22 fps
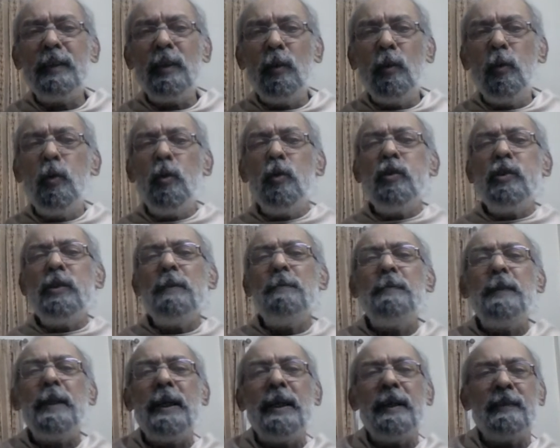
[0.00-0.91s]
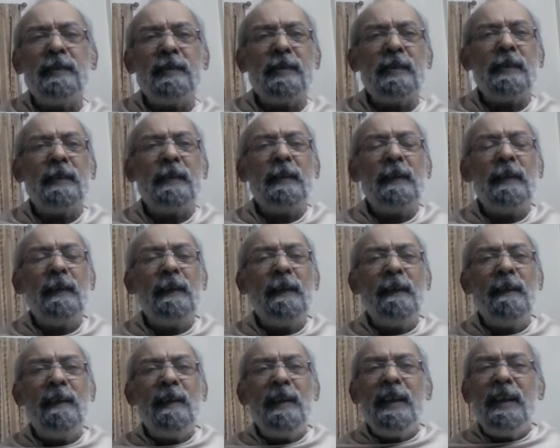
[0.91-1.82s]
gruesomeness
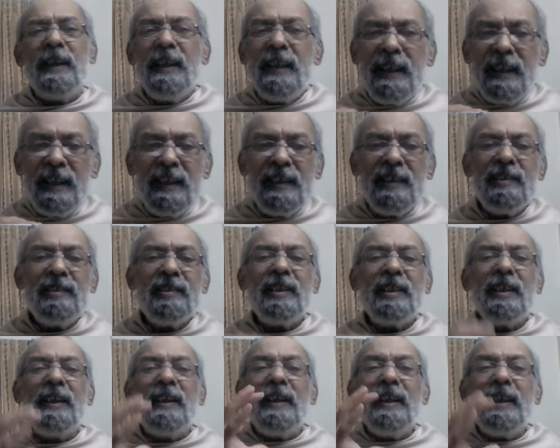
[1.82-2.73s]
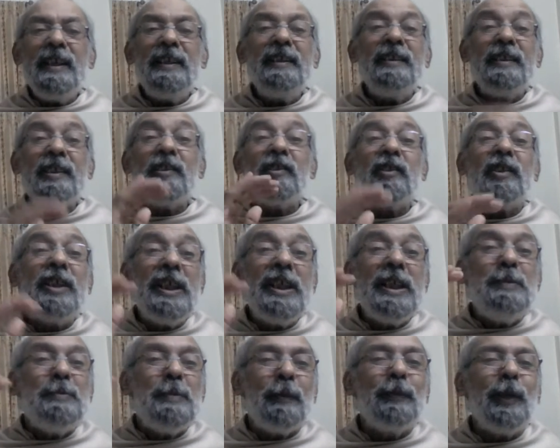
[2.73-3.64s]
is in the
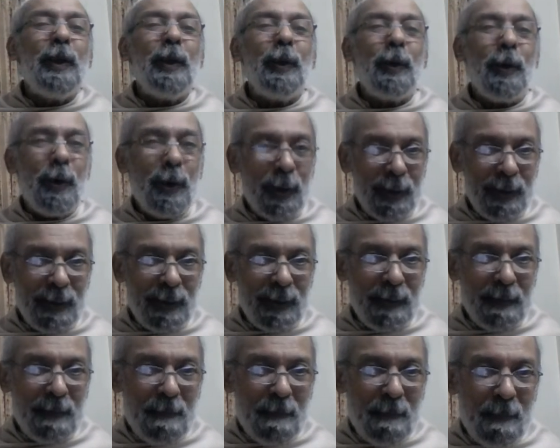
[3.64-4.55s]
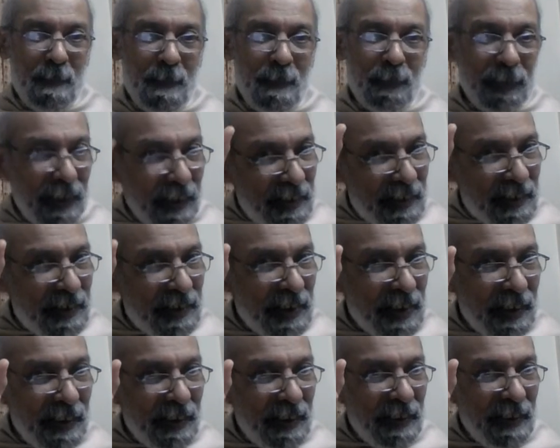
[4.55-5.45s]
scheme of the Lord. That
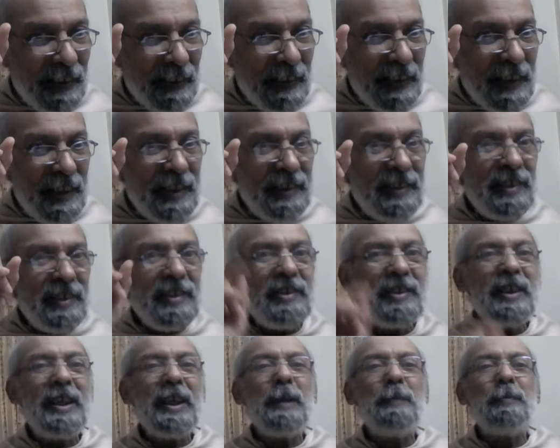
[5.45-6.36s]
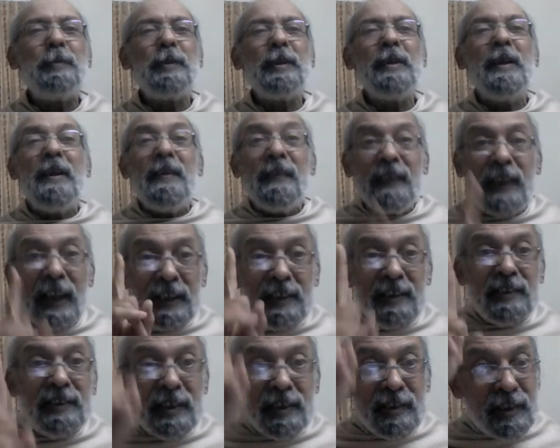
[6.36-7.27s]
is his script. That
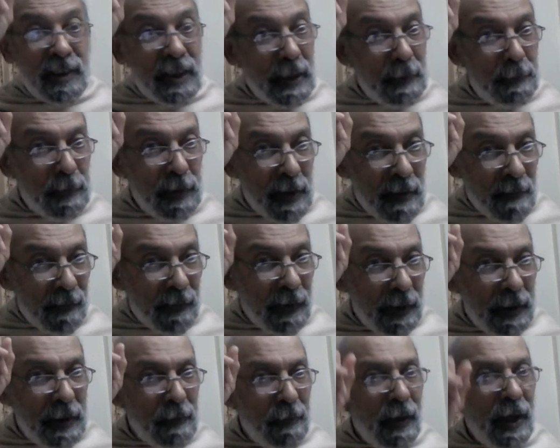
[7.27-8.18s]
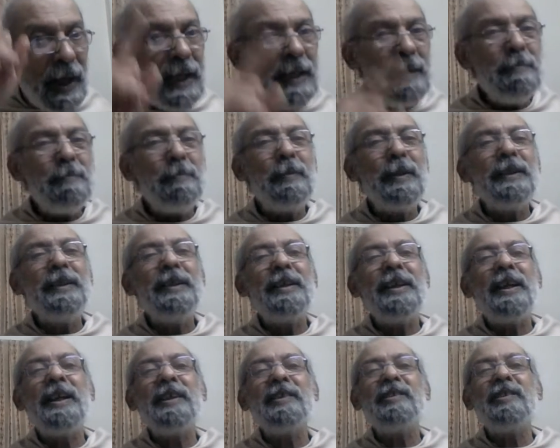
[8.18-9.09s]
is the script the Divine Mother
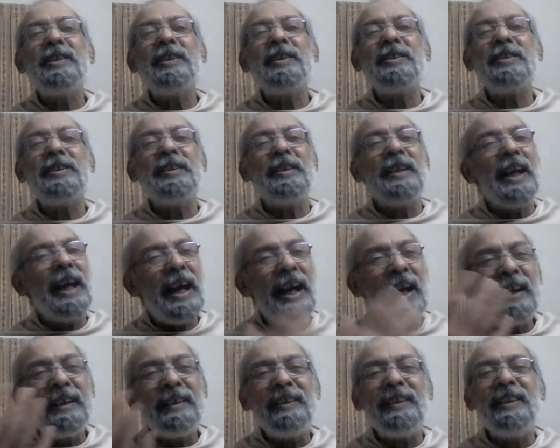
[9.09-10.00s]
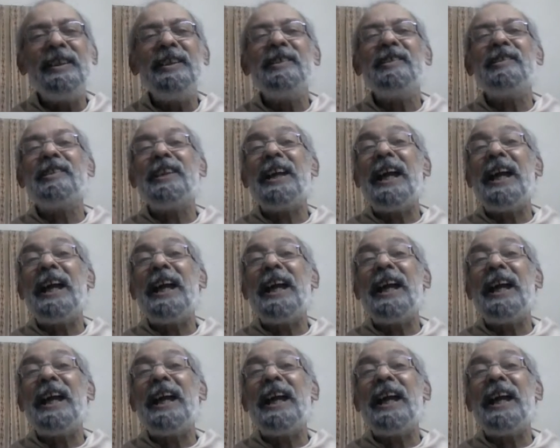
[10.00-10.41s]
has written, and things